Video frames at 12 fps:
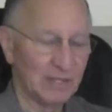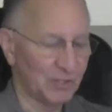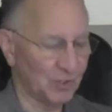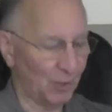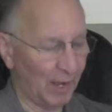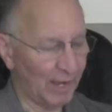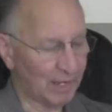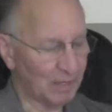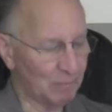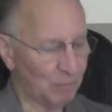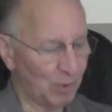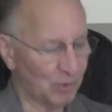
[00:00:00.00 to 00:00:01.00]
So I
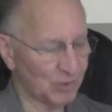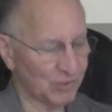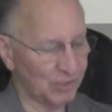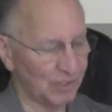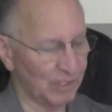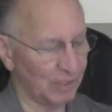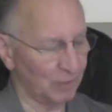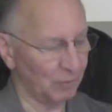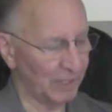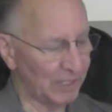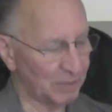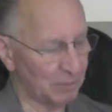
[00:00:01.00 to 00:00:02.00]
composed the
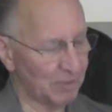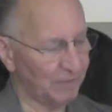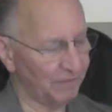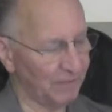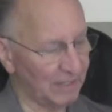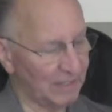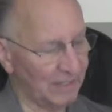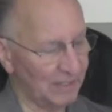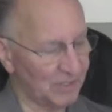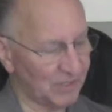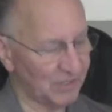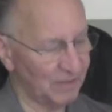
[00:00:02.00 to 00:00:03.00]
arrangement of the
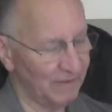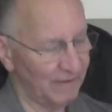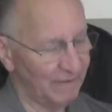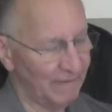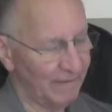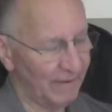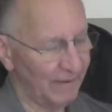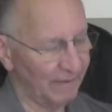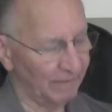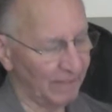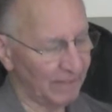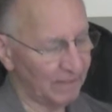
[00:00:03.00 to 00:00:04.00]
geese,
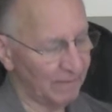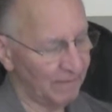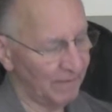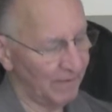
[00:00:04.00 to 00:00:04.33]
and then